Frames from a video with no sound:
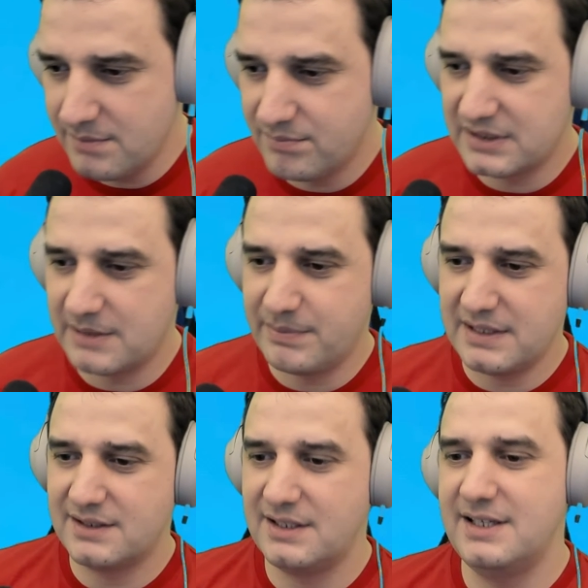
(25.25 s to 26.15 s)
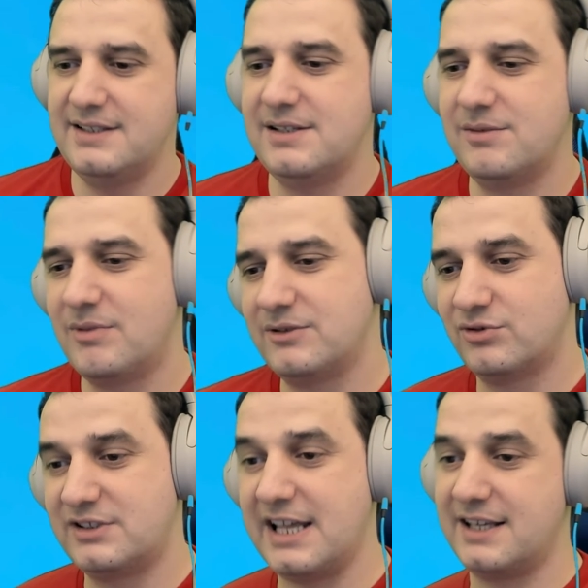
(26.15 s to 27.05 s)
but apparently it didn't want to
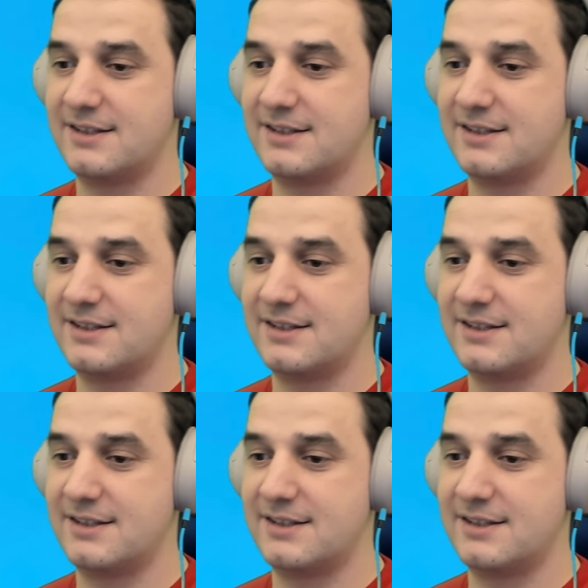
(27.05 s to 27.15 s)
take it.